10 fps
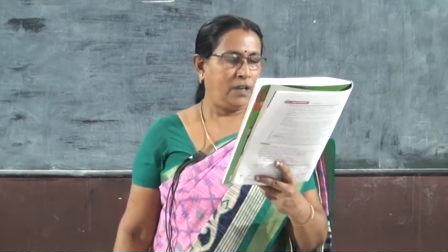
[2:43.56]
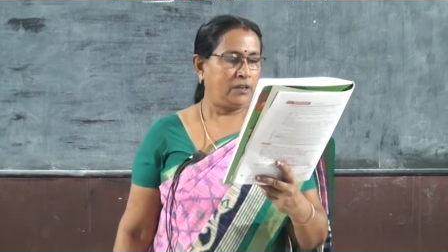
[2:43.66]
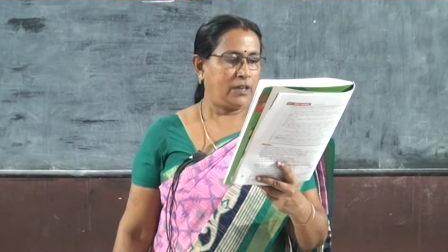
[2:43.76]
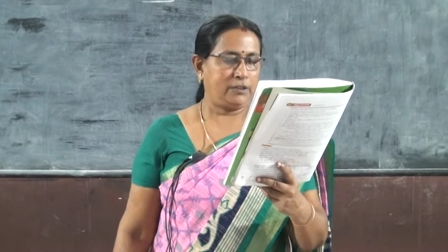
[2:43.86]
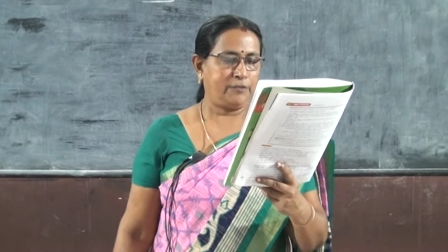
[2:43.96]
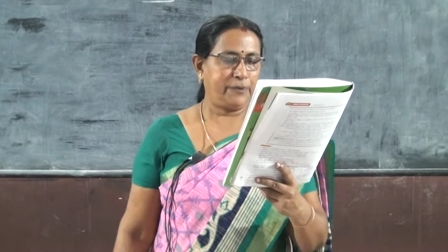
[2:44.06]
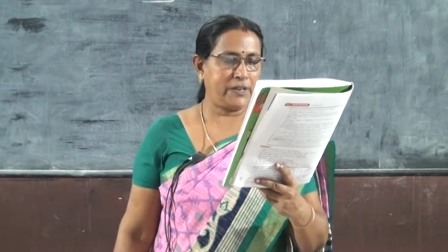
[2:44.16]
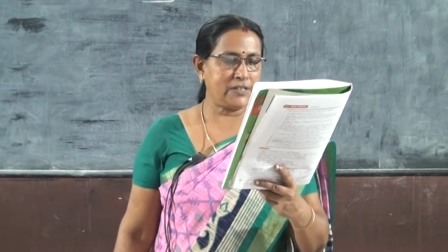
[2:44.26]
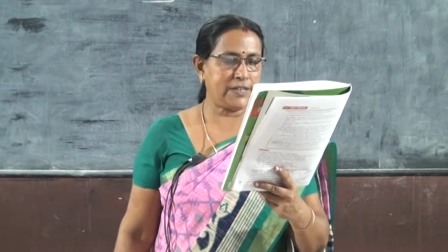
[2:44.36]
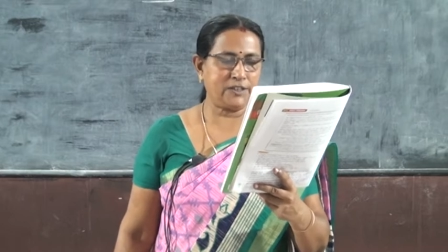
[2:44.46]
Now, the
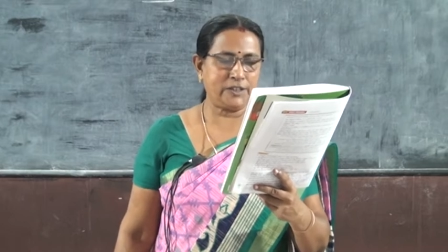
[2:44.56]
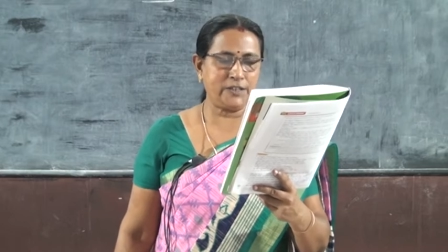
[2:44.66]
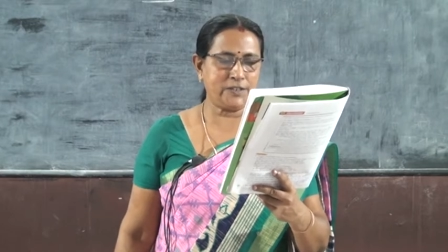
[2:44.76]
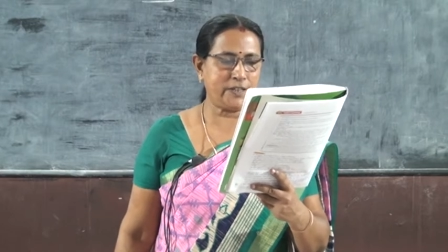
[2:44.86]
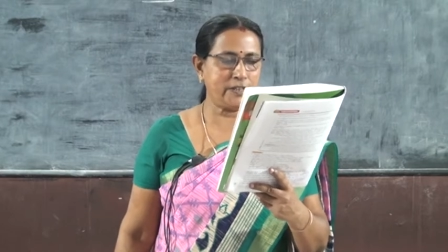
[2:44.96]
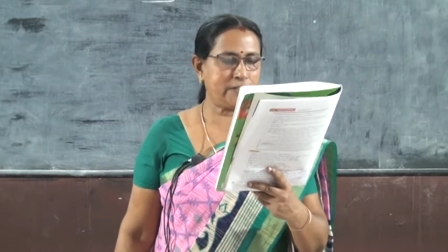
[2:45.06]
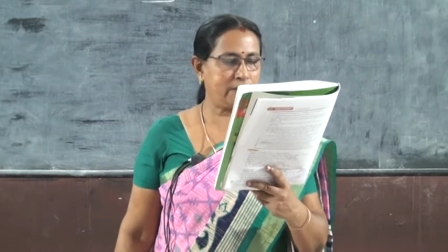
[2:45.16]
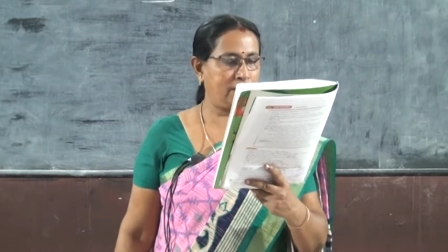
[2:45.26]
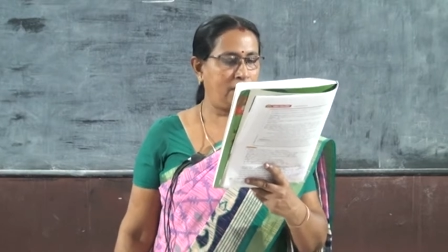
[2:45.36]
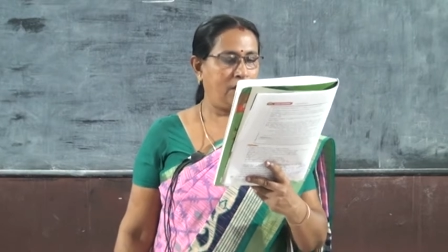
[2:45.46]
first sentence is,
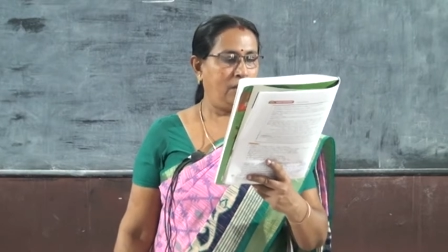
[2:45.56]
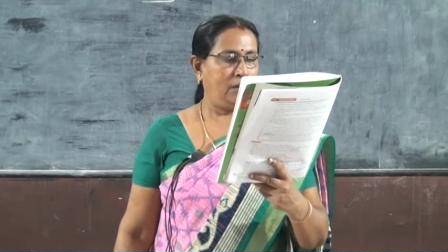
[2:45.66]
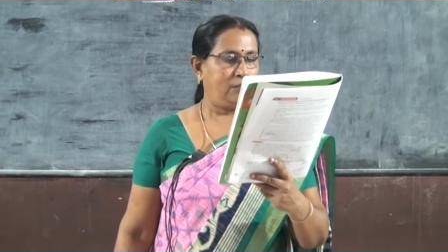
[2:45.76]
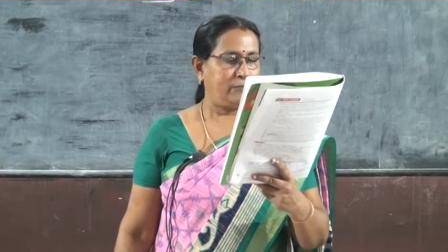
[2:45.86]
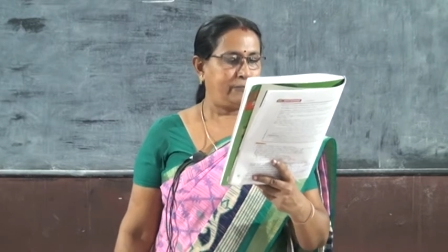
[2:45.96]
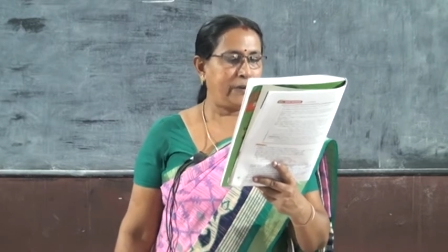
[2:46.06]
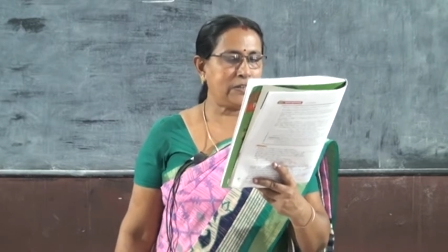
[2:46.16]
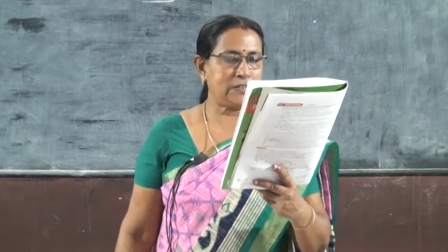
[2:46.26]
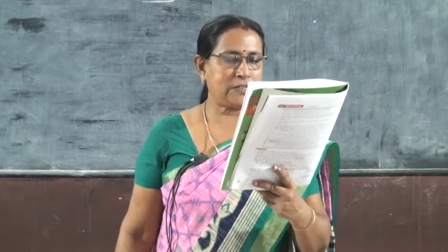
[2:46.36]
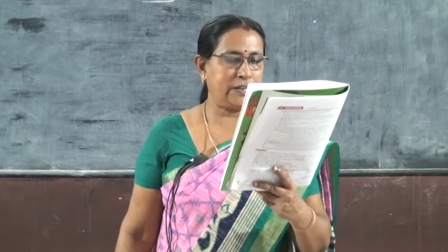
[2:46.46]

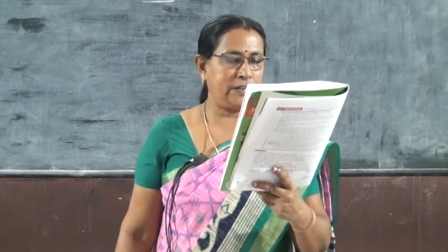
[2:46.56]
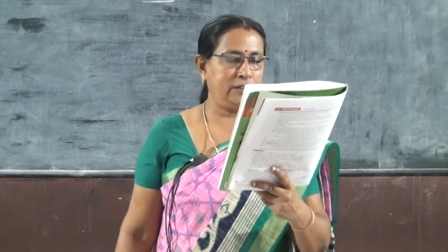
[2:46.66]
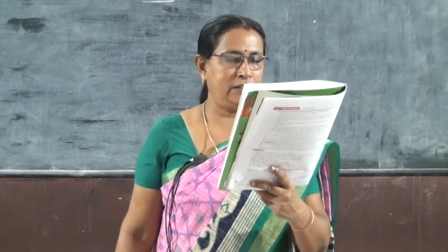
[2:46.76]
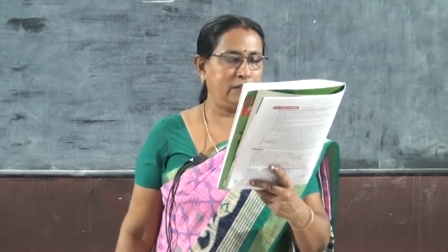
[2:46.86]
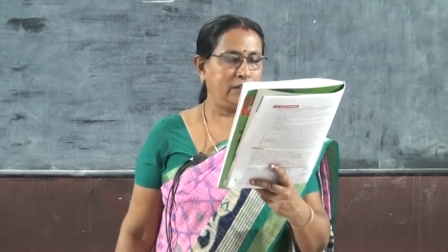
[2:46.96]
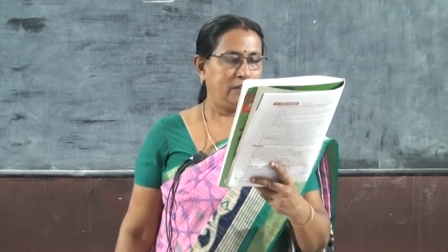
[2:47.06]
firstly,